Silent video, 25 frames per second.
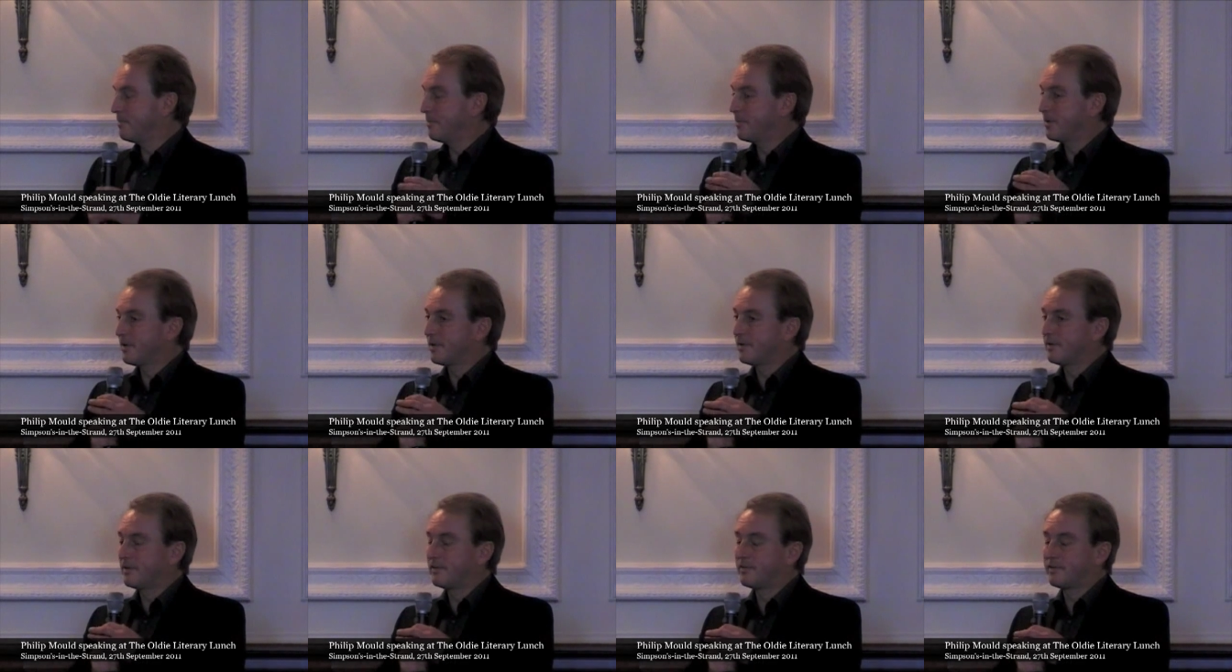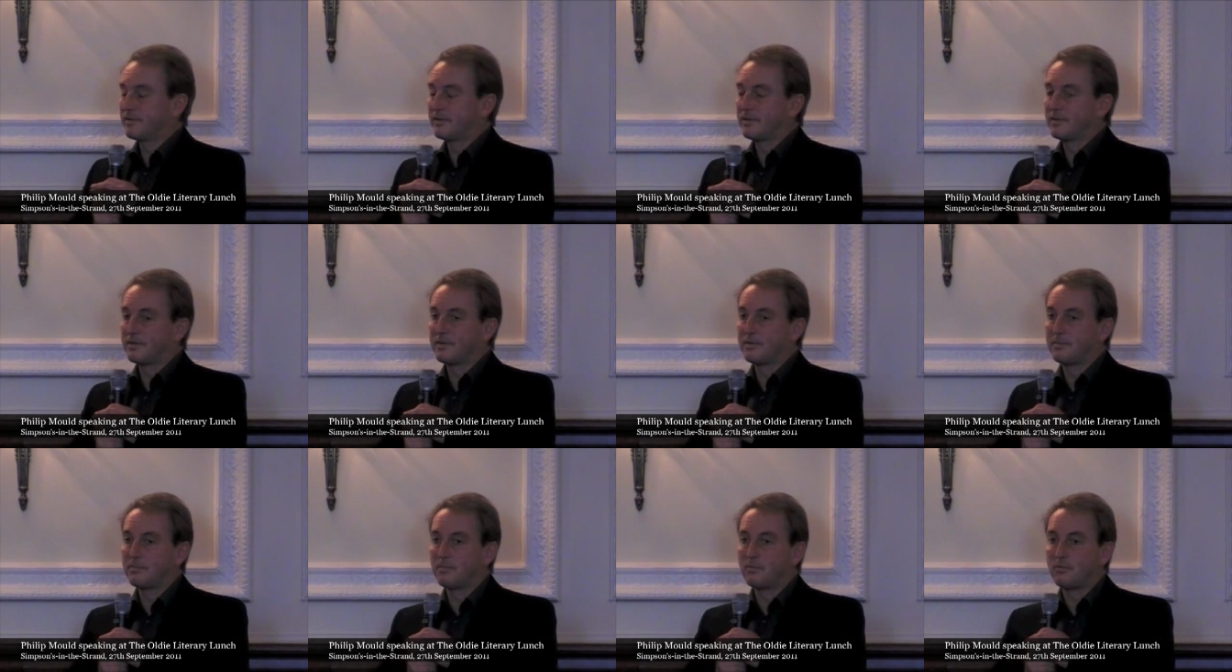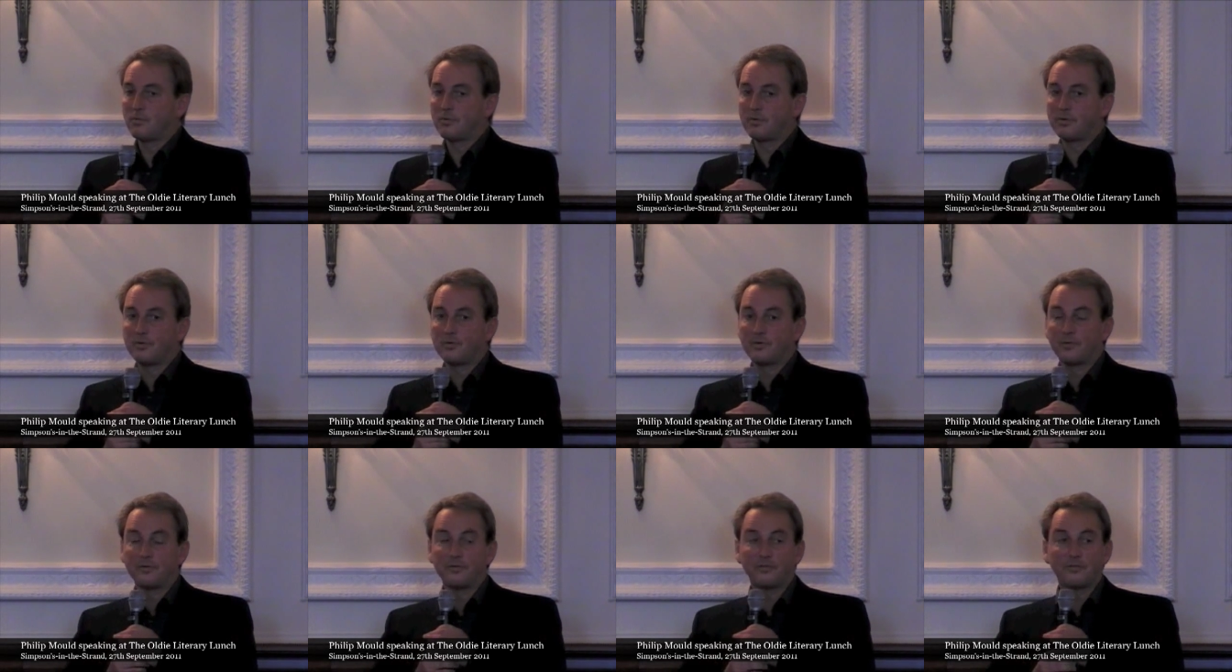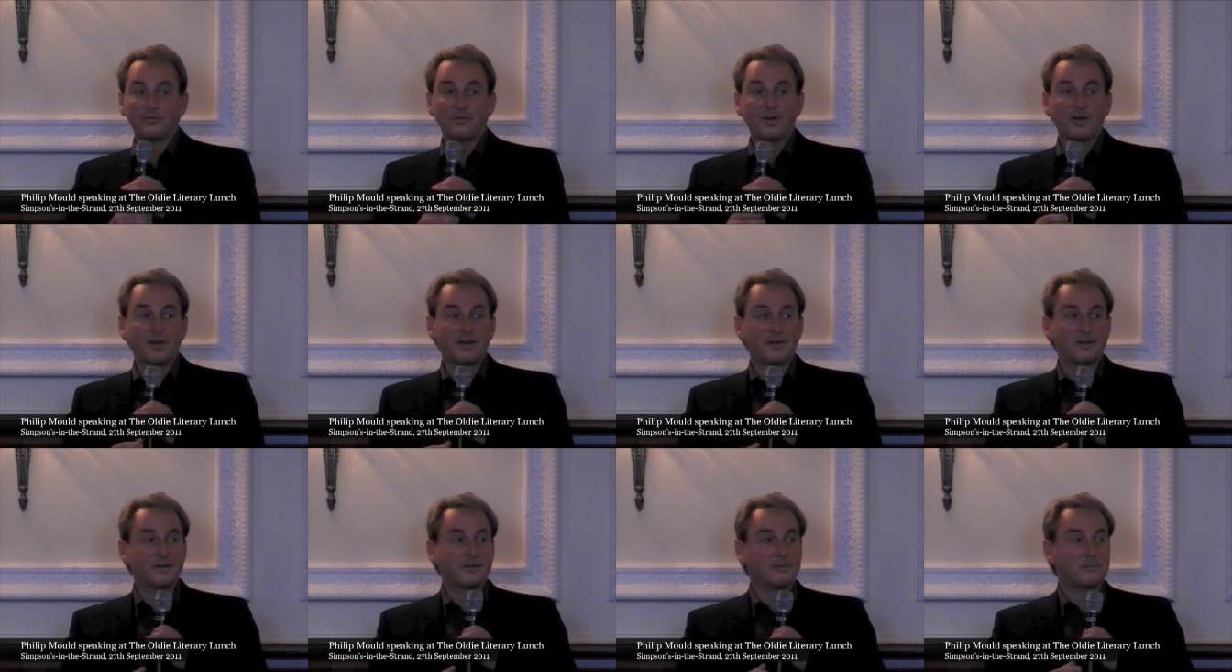because the more you can
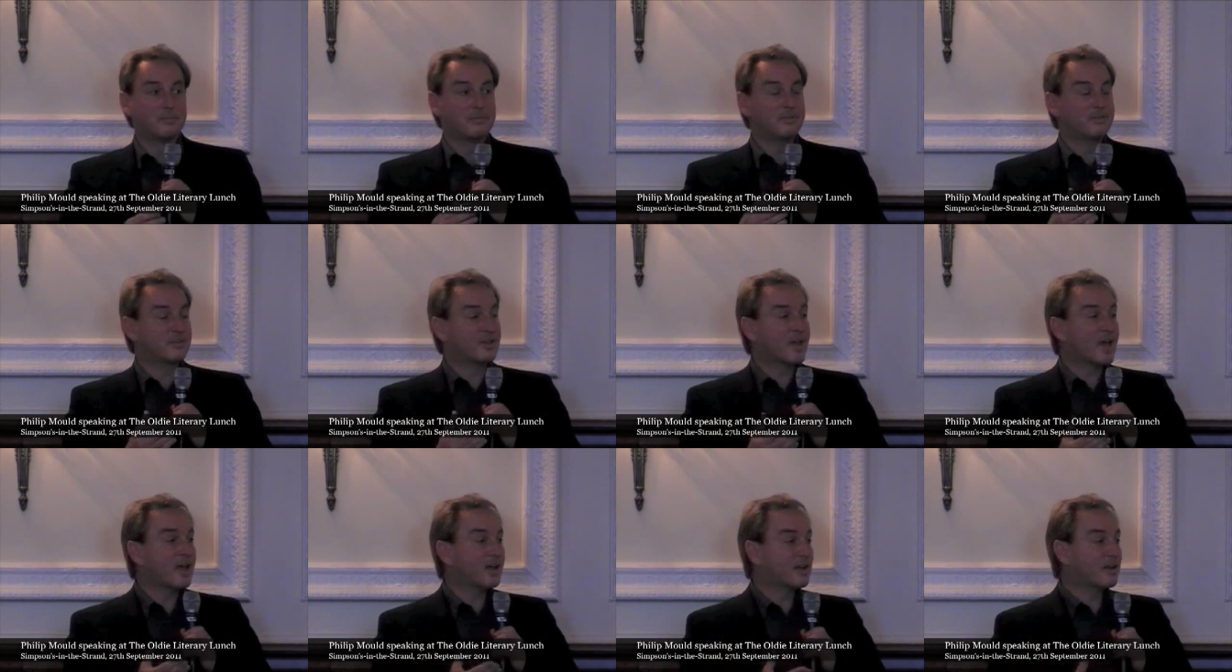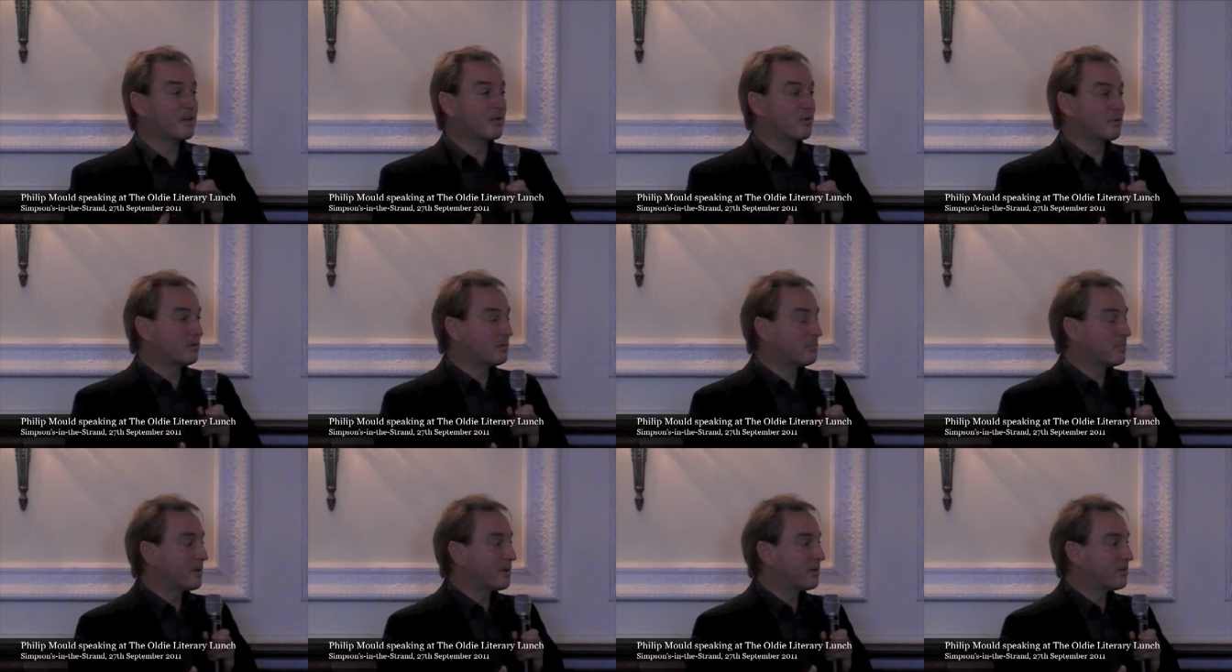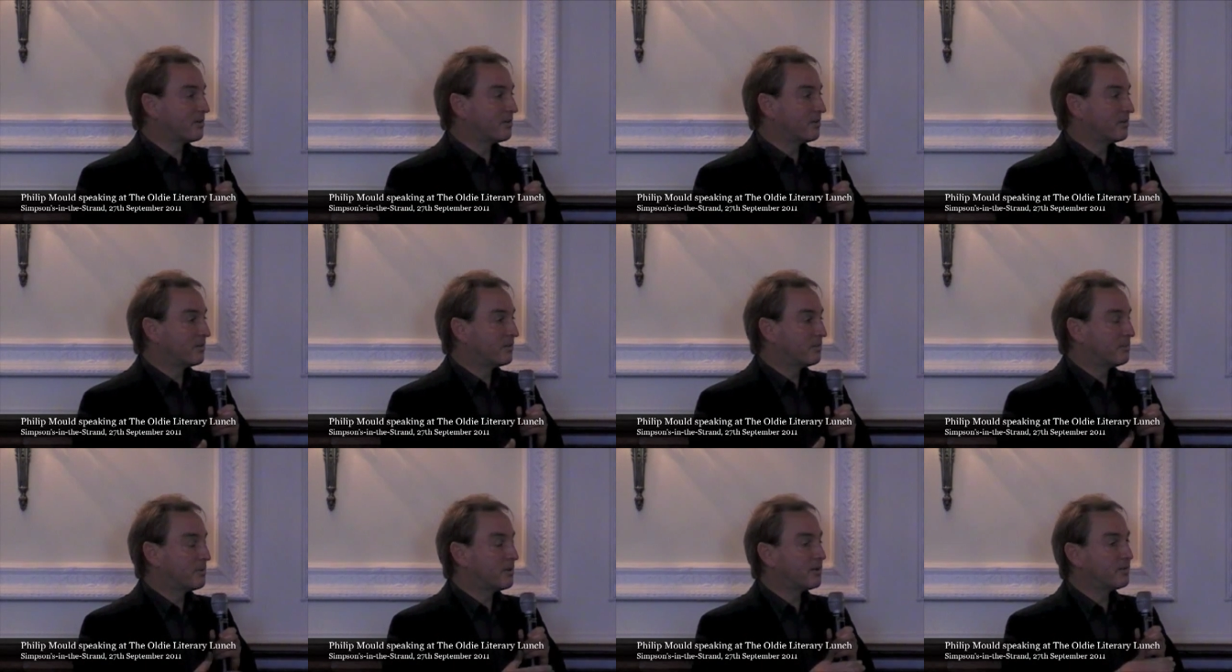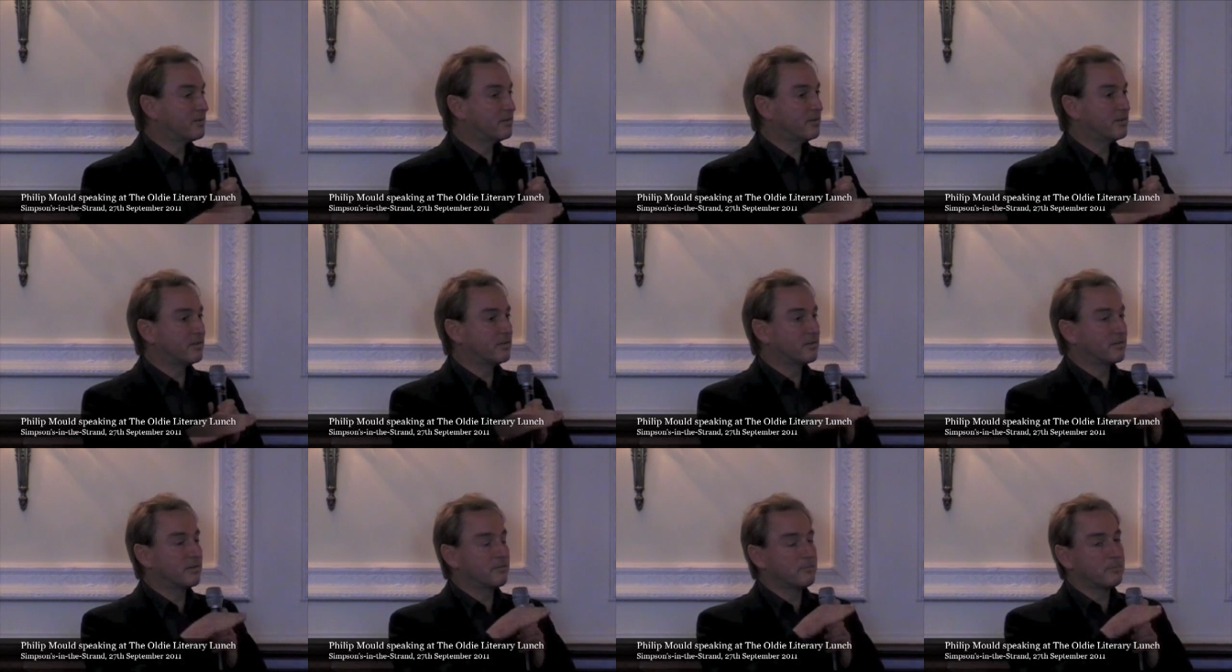find miscatalogued pictures,
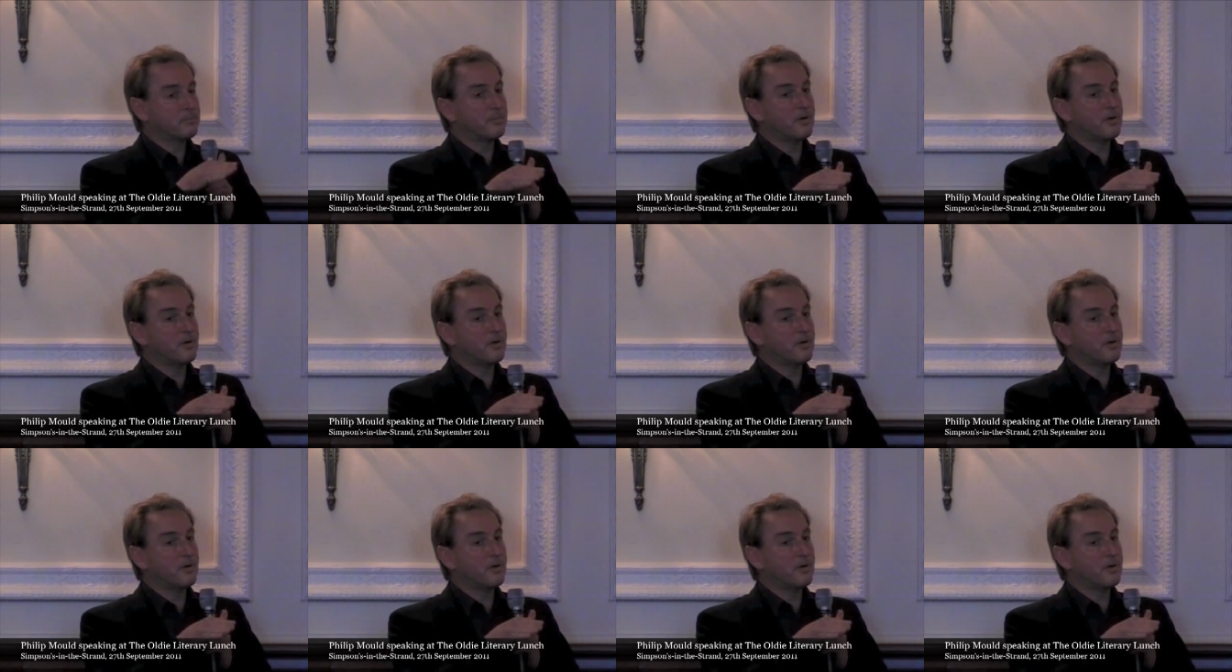pictures that